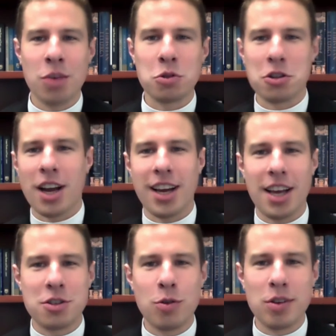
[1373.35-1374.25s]
We'll try to
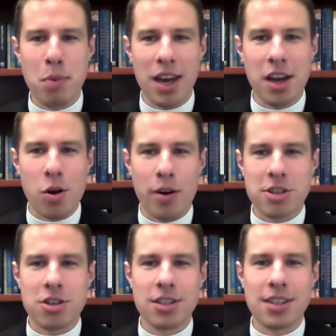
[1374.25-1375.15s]
get to as many
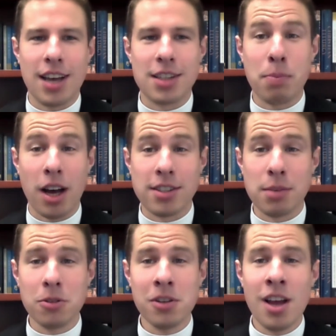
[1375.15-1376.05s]
questions as
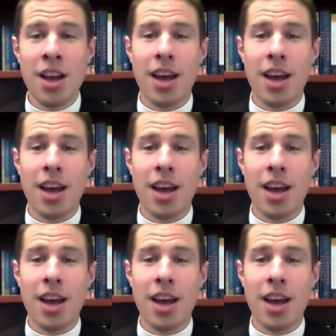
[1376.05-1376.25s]
possible.